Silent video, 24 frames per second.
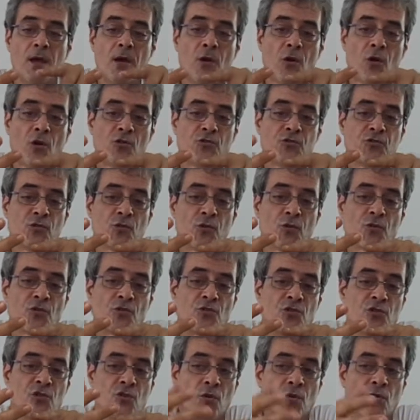Also
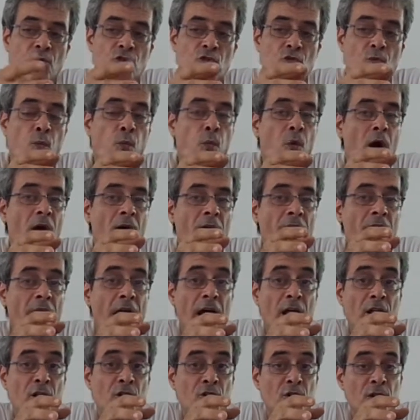show you why
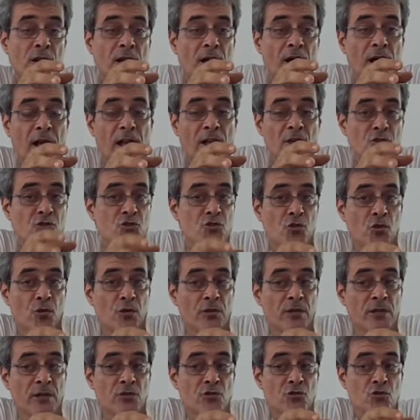Hal Hal
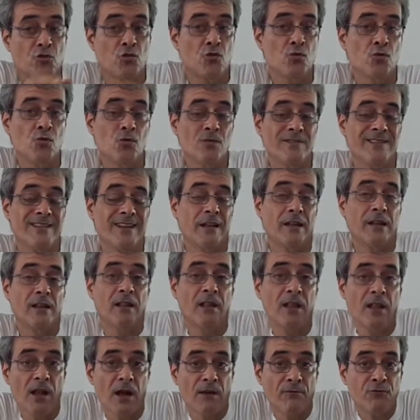Jordan took the
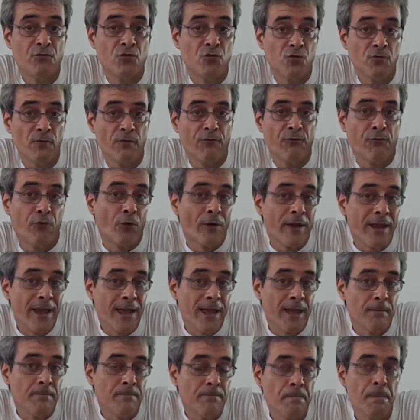glove for
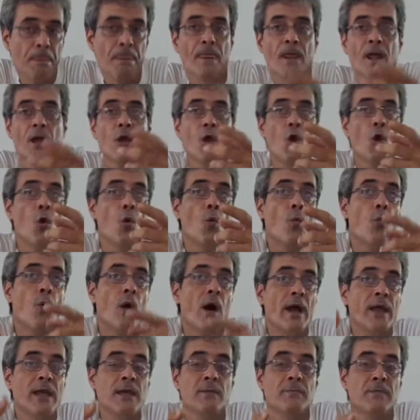him,
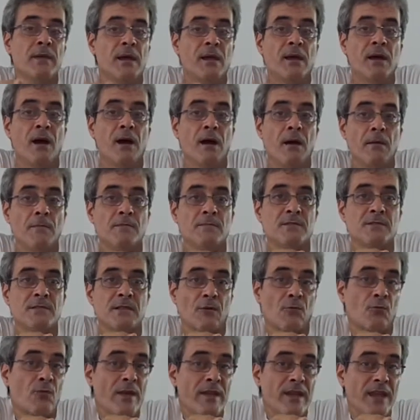why he becomes
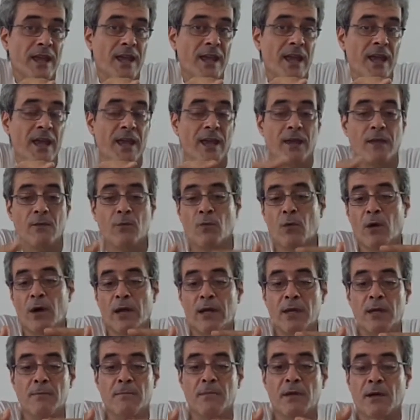a renegade,
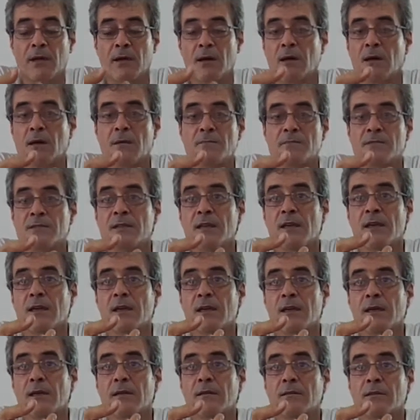why he becomes
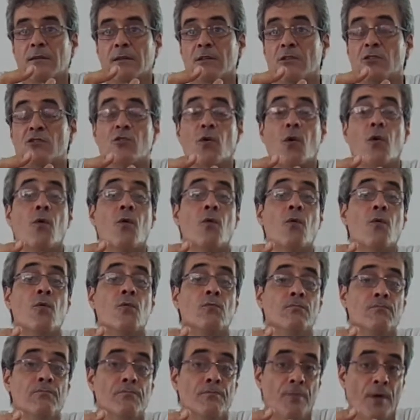a, his
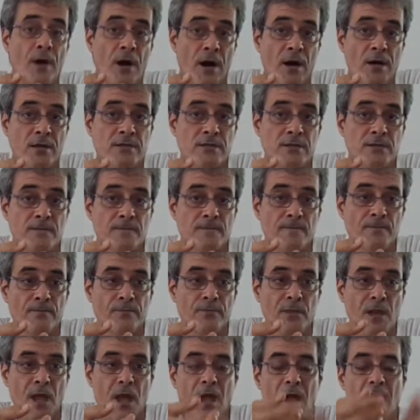own boss,
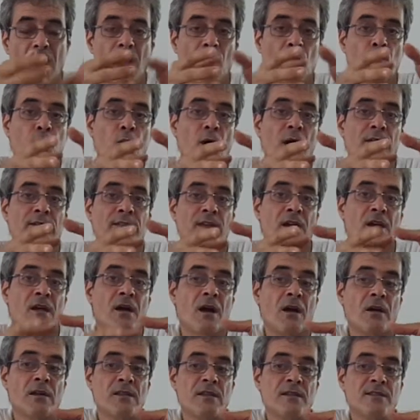and what the
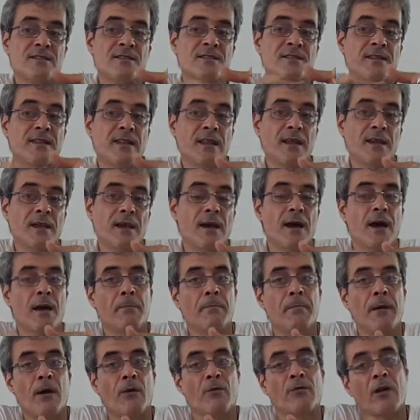Guardians think
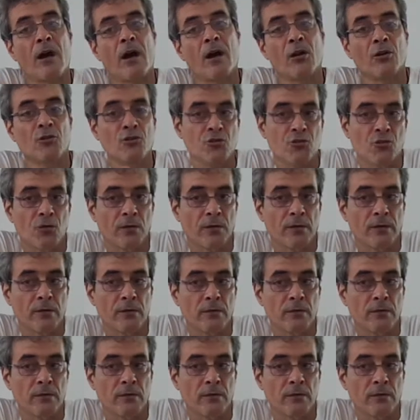about Hal Jordan.